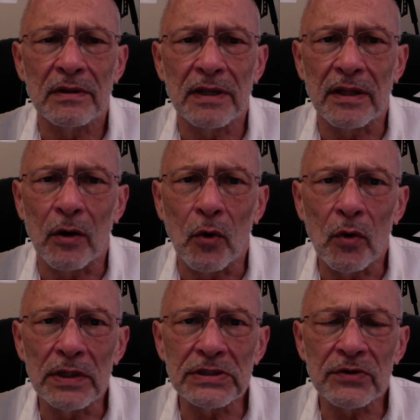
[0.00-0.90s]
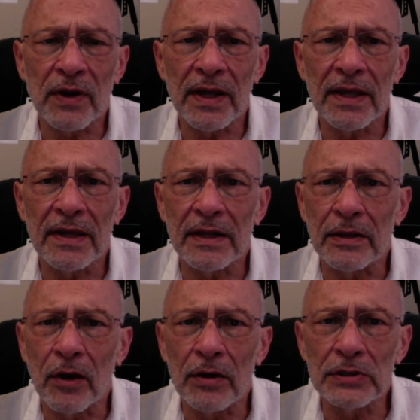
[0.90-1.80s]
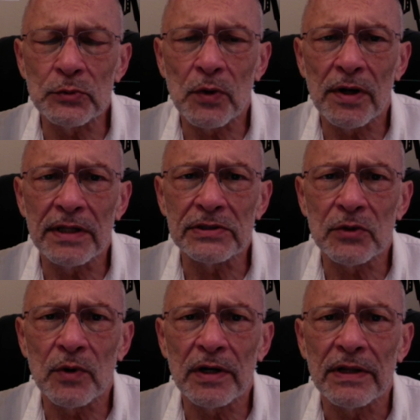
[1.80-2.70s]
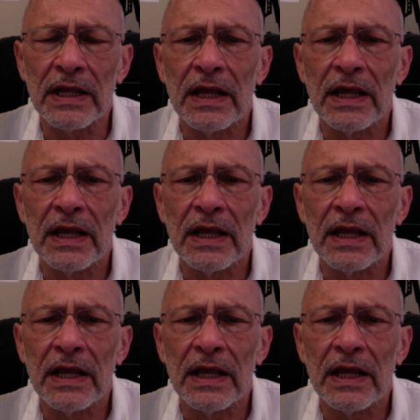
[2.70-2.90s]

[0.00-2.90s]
that the whole is triad and all is one and so on,